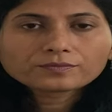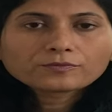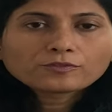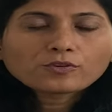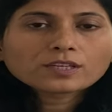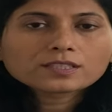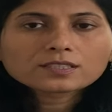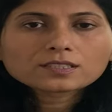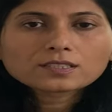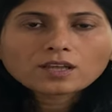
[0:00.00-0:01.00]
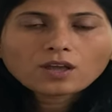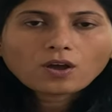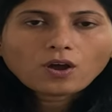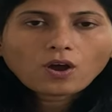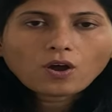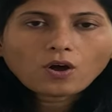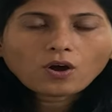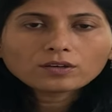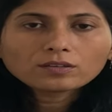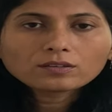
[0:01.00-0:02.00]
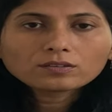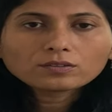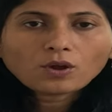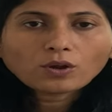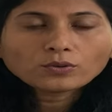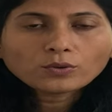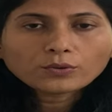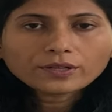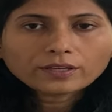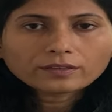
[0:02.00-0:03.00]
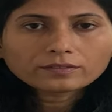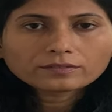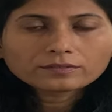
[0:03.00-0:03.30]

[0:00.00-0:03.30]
focus on non-hoarding.